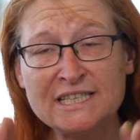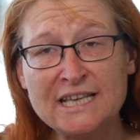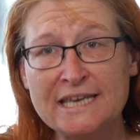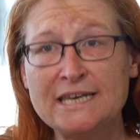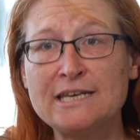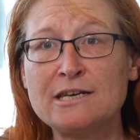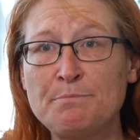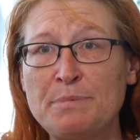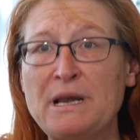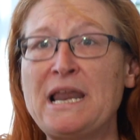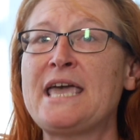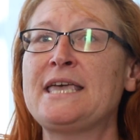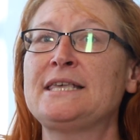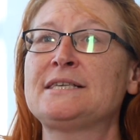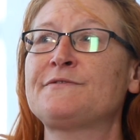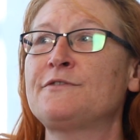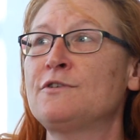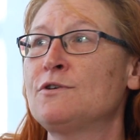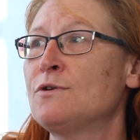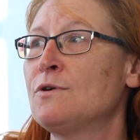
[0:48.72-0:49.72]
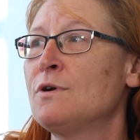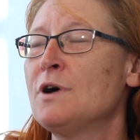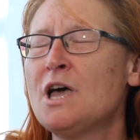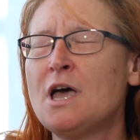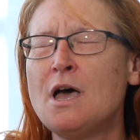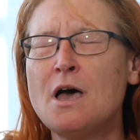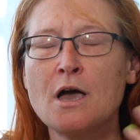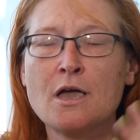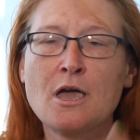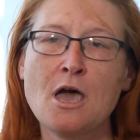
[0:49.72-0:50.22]
needed a place for
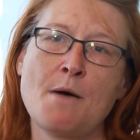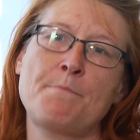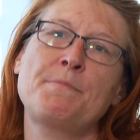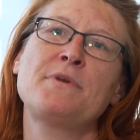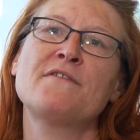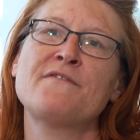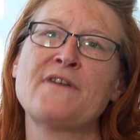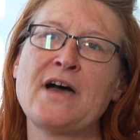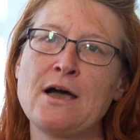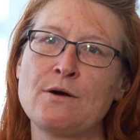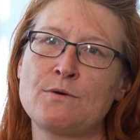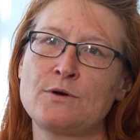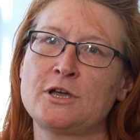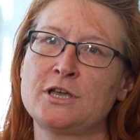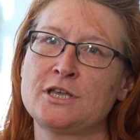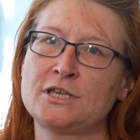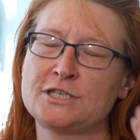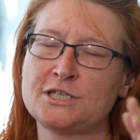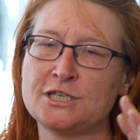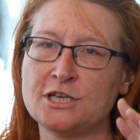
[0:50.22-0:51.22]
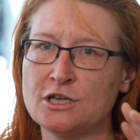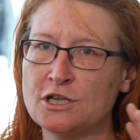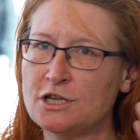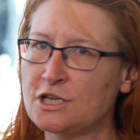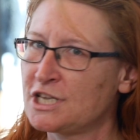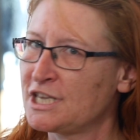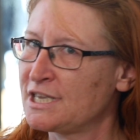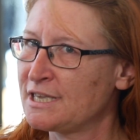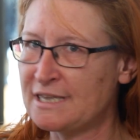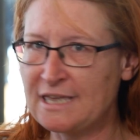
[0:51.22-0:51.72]
a couple of hours to
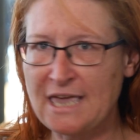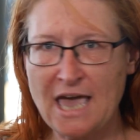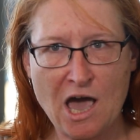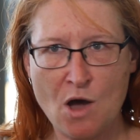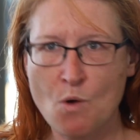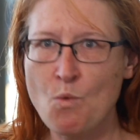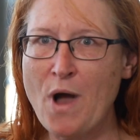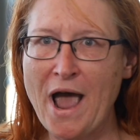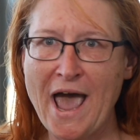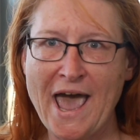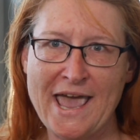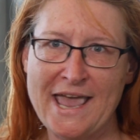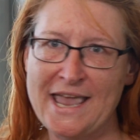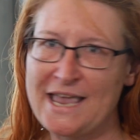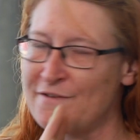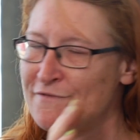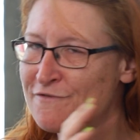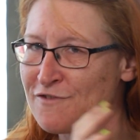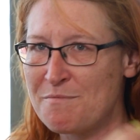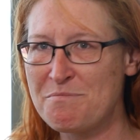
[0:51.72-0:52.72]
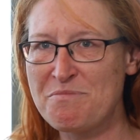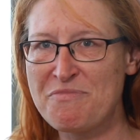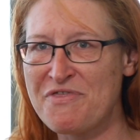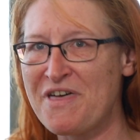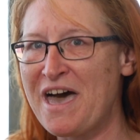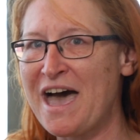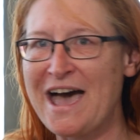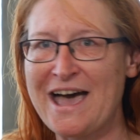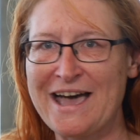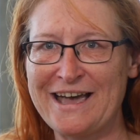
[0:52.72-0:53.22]
get away from
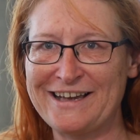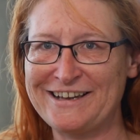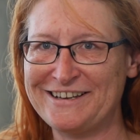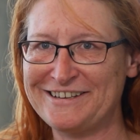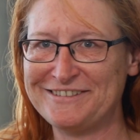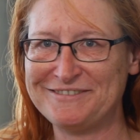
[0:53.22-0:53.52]
that